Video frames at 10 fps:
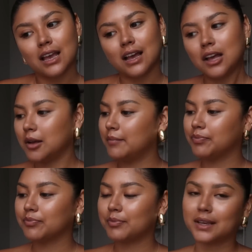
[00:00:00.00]

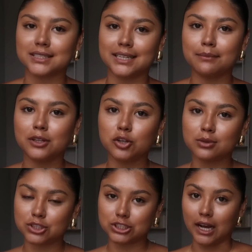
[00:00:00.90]
because I can be a little
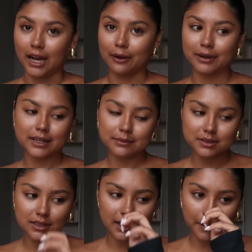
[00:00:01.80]
bit shy when it comes
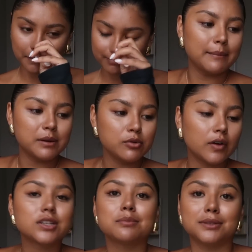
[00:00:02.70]
to that. I'm gonna move
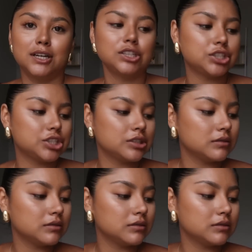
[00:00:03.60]
on to blush.